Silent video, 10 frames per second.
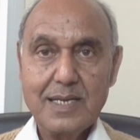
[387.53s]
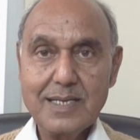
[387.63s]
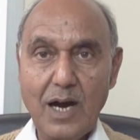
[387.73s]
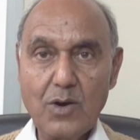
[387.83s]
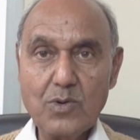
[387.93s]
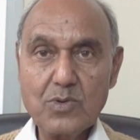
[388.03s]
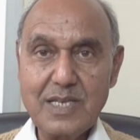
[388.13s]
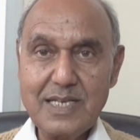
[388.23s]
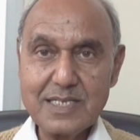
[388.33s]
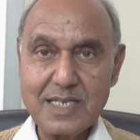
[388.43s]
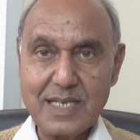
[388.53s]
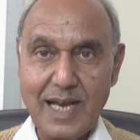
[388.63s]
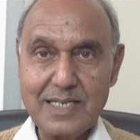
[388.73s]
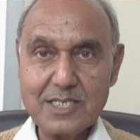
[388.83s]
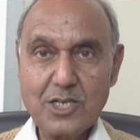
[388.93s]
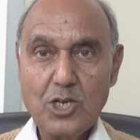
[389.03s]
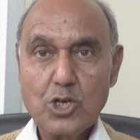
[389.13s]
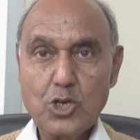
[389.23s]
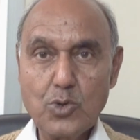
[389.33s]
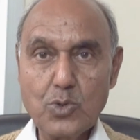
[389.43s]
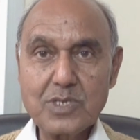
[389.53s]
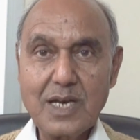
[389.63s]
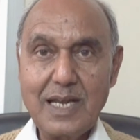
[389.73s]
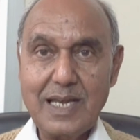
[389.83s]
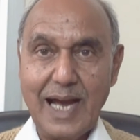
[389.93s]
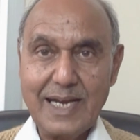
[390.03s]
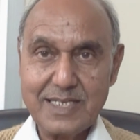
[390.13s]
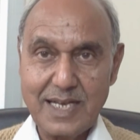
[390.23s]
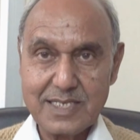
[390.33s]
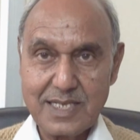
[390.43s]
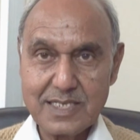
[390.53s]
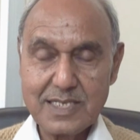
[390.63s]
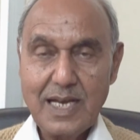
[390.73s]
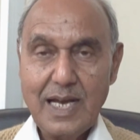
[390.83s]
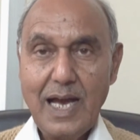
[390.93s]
Now these designs use light chassis